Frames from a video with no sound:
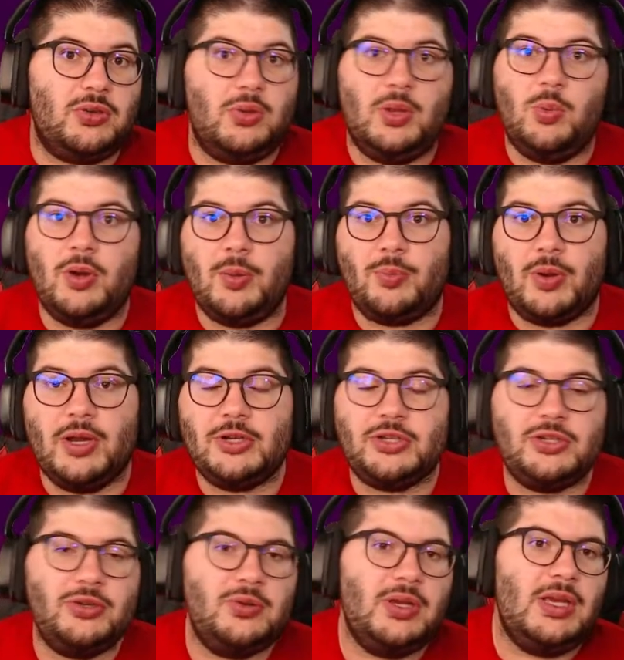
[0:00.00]
They want to press
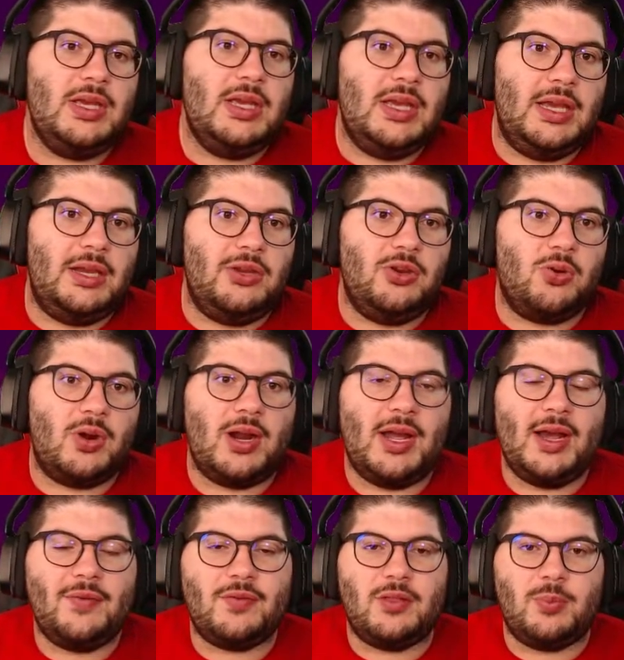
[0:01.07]
you in your
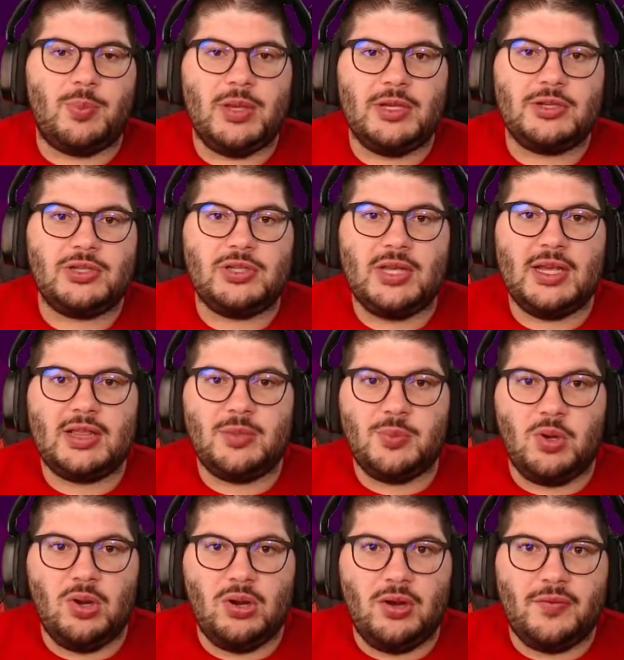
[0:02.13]
half of the pitch, take the
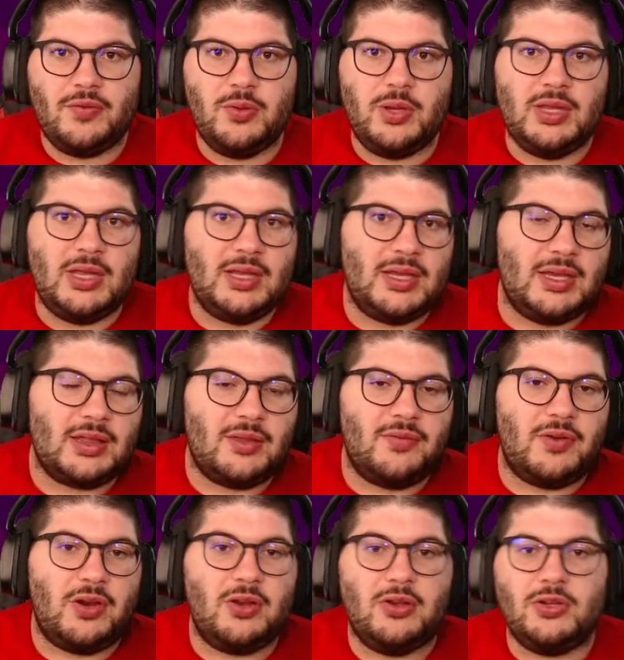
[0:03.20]
ball off you, and then get the
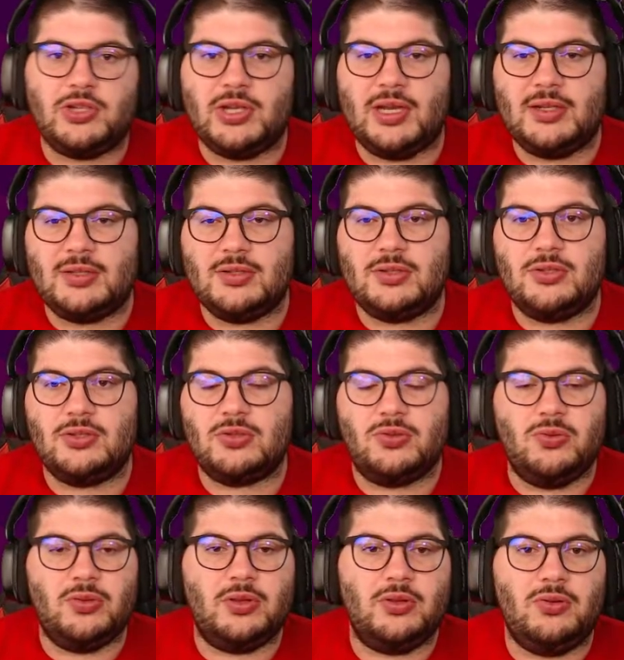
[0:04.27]
very good chances to
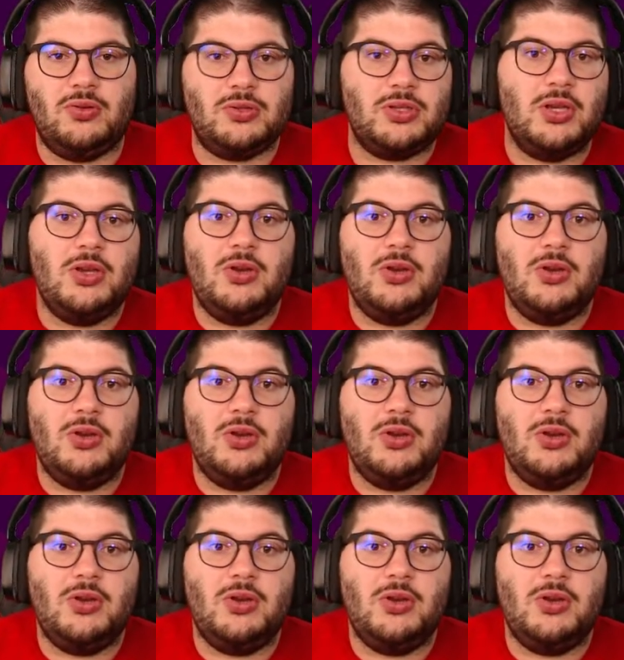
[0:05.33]
score the goals,